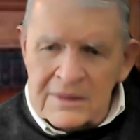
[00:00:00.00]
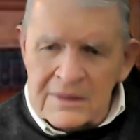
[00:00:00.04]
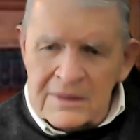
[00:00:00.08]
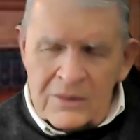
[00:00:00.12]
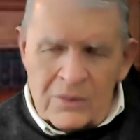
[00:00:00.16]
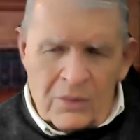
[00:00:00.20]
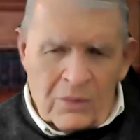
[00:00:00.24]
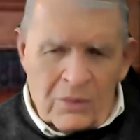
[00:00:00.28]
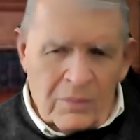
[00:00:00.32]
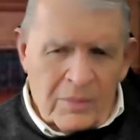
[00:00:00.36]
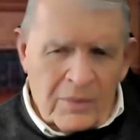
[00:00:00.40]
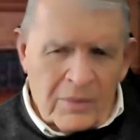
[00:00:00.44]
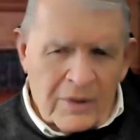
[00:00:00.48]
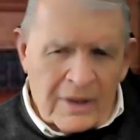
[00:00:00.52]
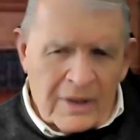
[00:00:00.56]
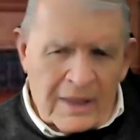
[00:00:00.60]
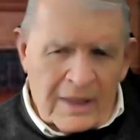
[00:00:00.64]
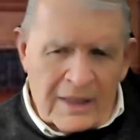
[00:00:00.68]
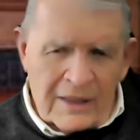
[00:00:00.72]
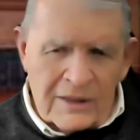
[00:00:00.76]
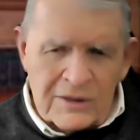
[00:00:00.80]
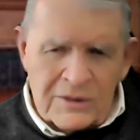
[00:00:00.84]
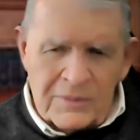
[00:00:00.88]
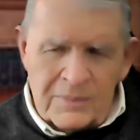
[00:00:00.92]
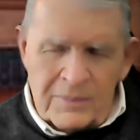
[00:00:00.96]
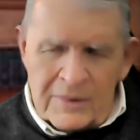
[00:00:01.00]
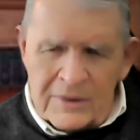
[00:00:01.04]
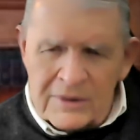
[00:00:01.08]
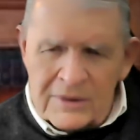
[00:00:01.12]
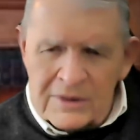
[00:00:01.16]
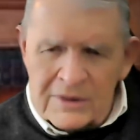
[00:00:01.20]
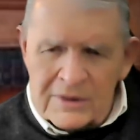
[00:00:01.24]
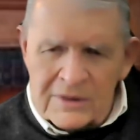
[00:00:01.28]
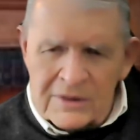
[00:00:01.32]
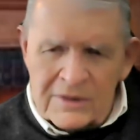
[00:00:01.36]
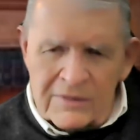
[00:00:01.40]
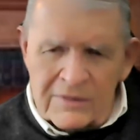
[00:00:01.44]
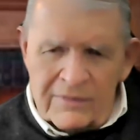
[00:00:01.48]
Goldberg Heinz
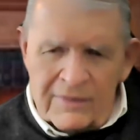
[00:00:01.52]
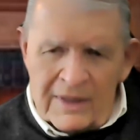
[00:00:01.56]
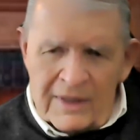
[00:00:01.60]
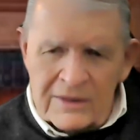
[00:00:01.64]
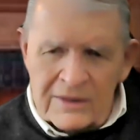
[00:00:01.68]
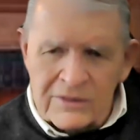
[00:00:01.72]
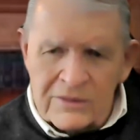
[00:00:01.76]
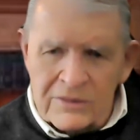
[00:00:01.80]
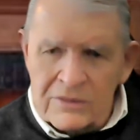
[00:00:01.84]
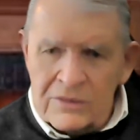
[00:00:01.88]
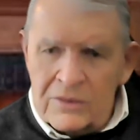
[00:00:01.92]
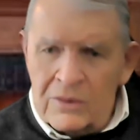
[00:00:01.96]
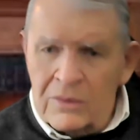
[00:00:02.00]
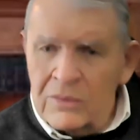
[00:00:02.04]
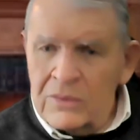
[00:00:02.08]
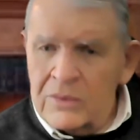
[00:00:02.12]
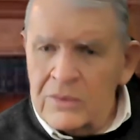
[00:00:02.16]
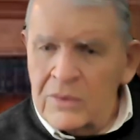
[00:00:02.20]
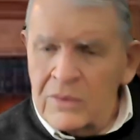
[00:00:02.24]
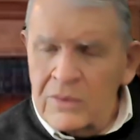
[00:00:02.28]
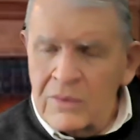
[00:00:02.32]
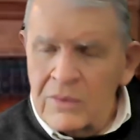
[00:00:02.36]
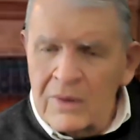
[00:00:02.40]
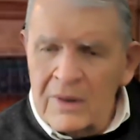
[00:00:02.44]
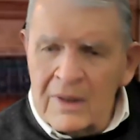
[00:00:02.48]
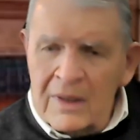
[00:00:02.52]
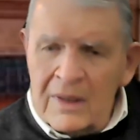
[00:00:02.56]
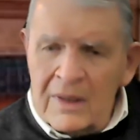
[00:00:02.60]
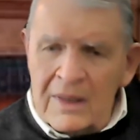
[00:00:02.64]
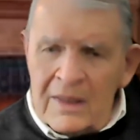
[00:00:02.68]
Business Advisors, go to